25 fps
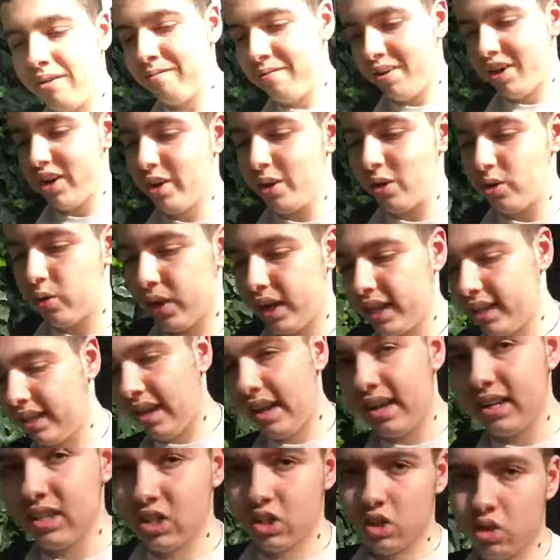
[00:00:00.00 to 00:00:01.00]
very quick
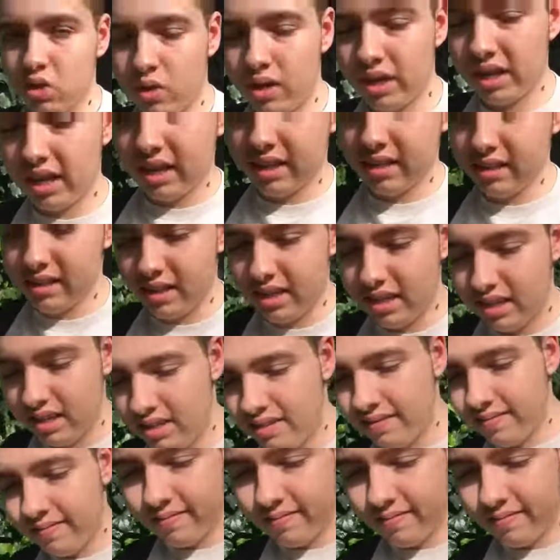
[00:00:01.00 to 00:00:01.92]
day at school, I can tell.